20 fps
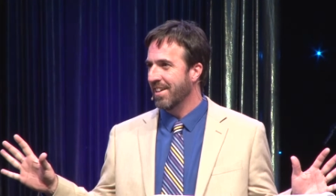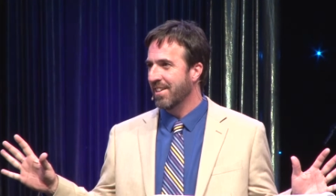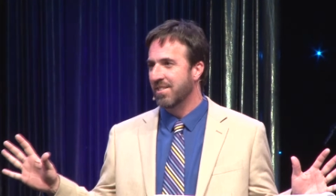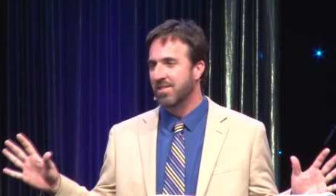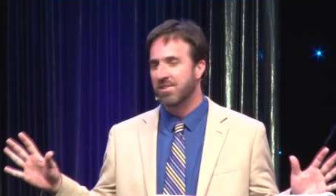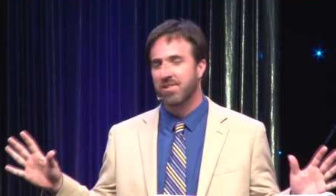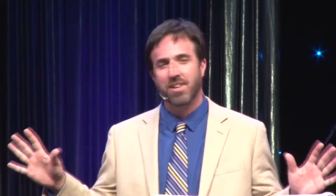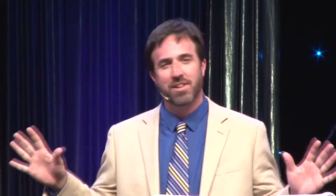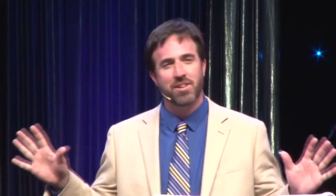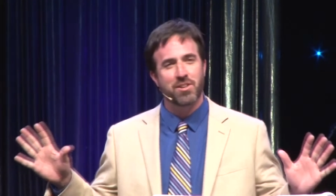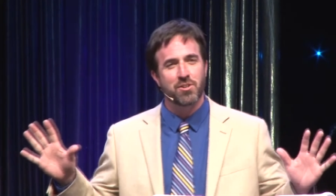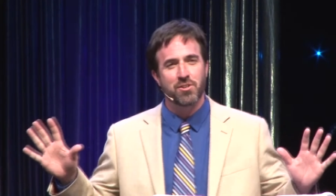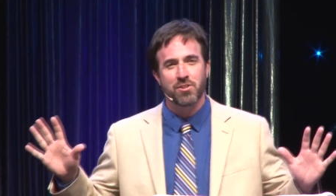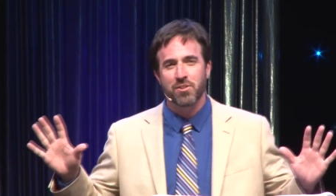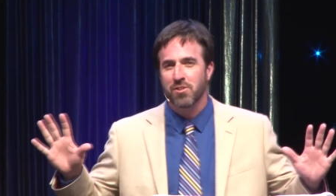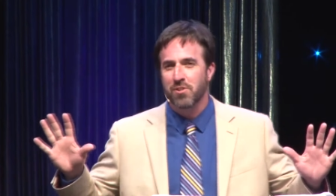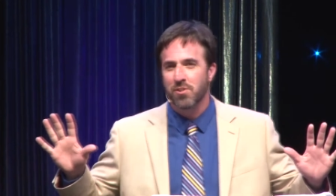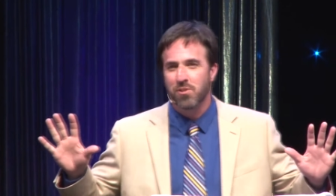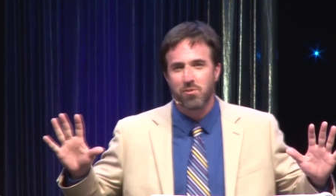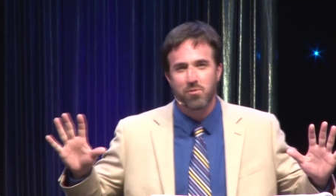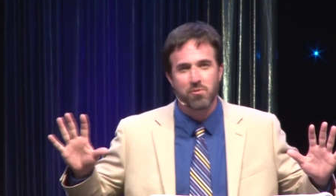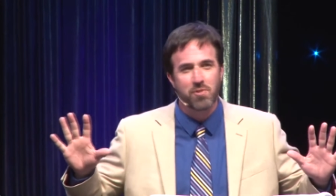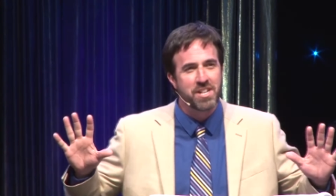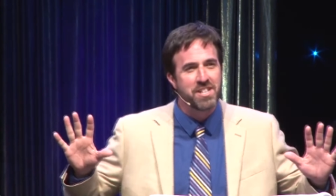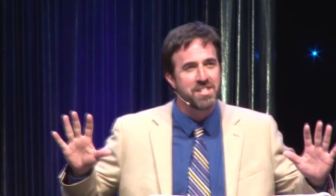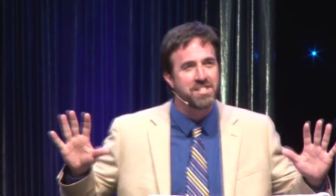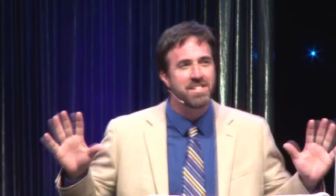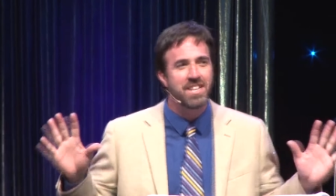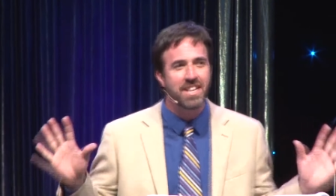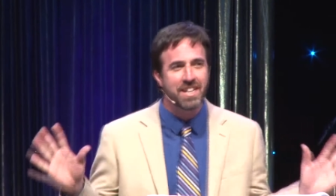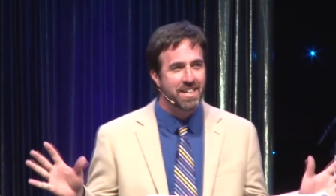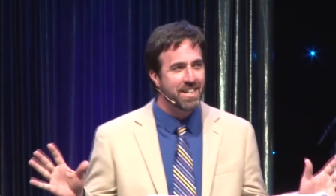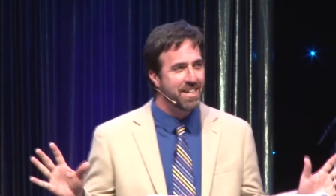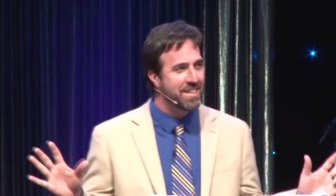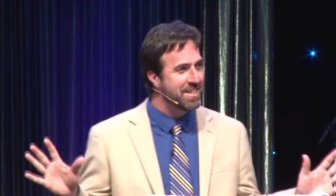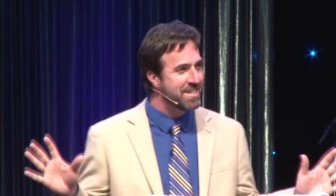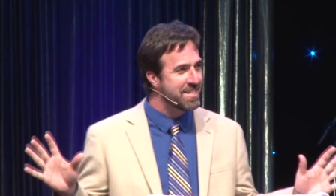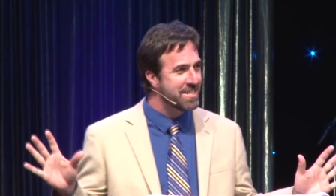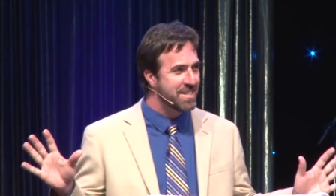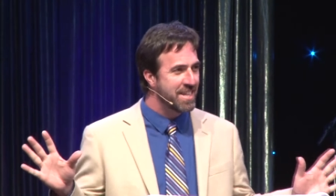it's a
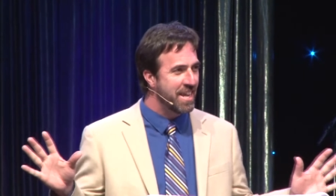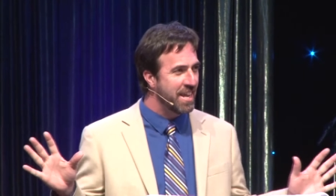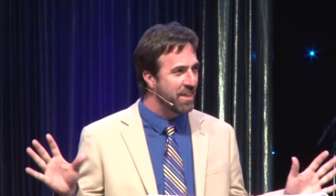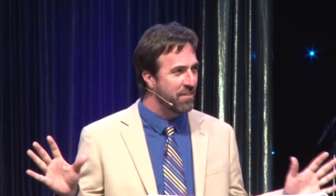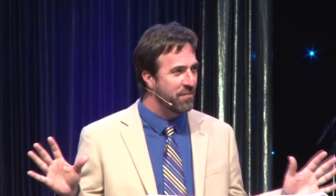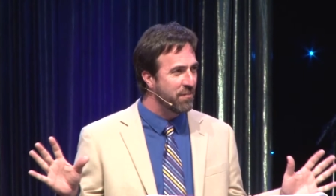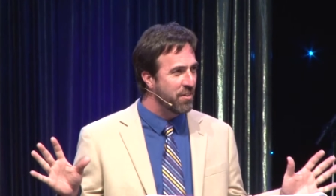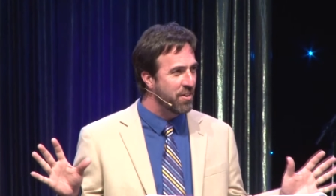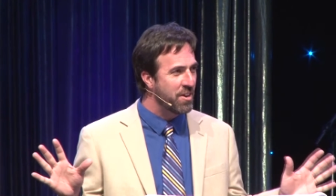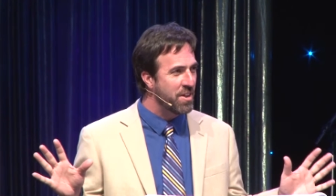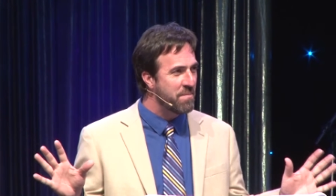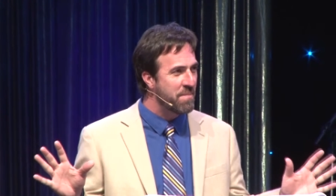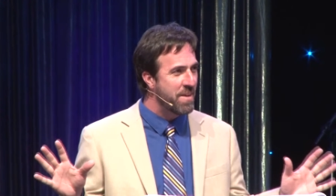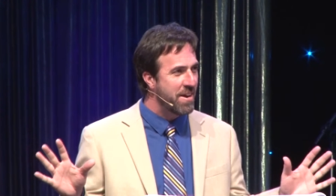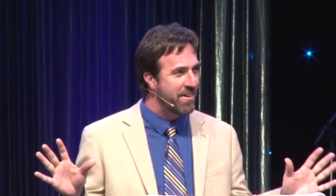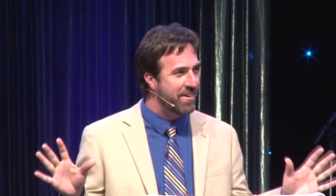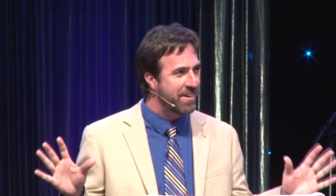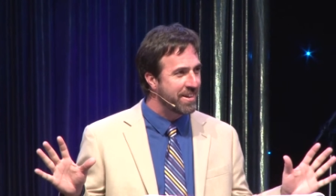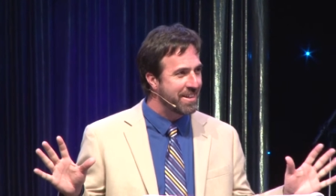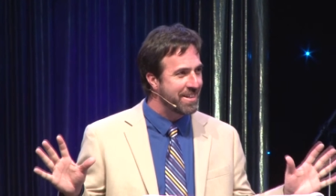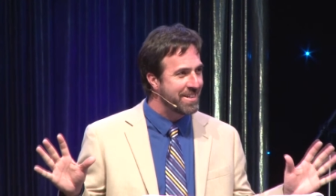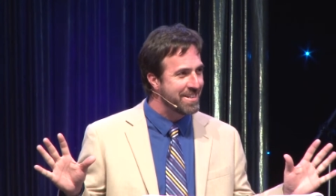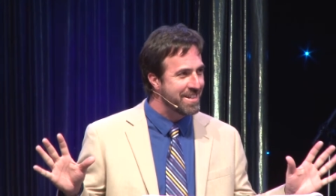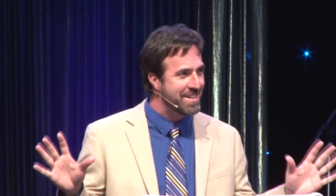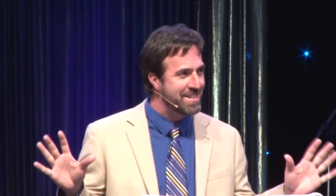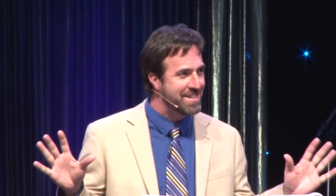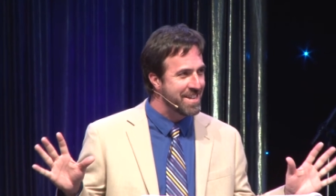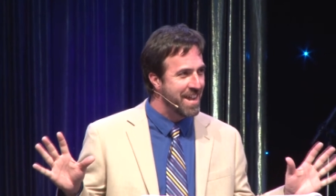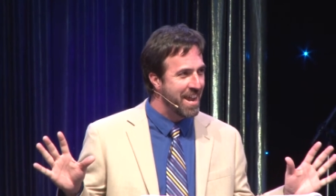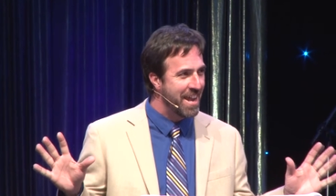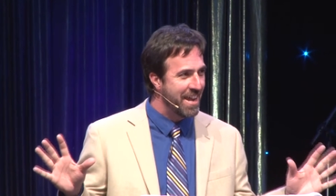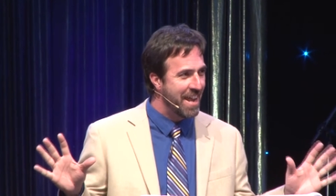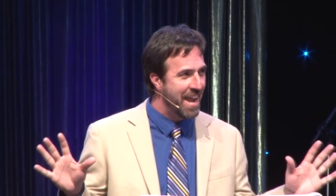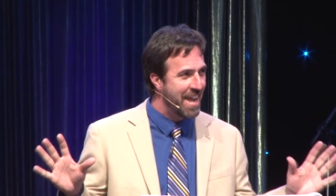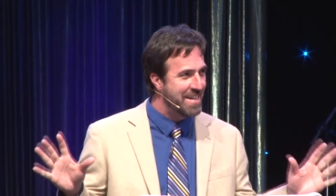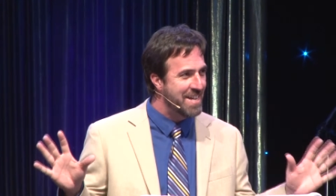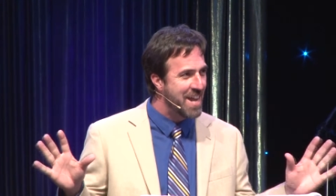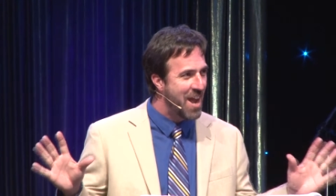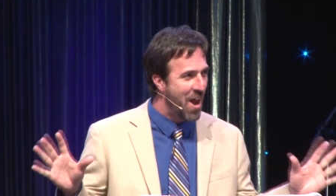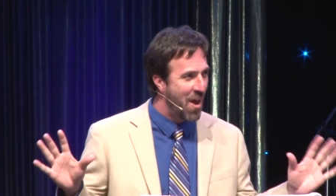ridiculous thing for an American to say, I
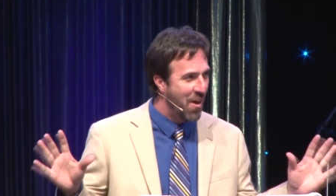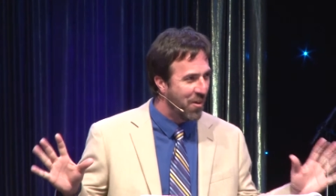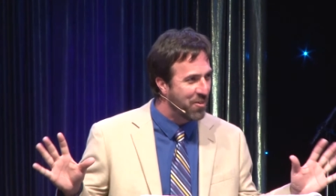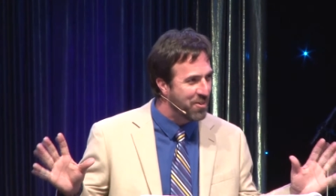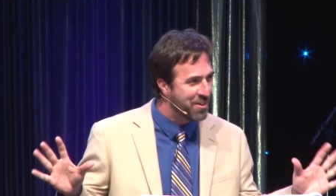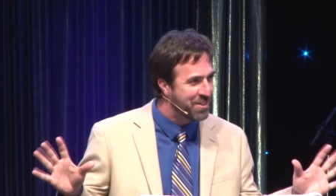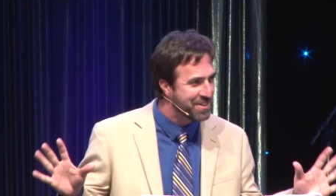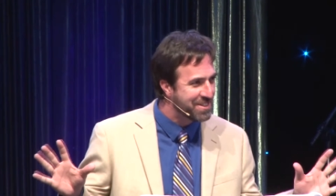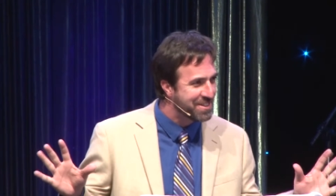know.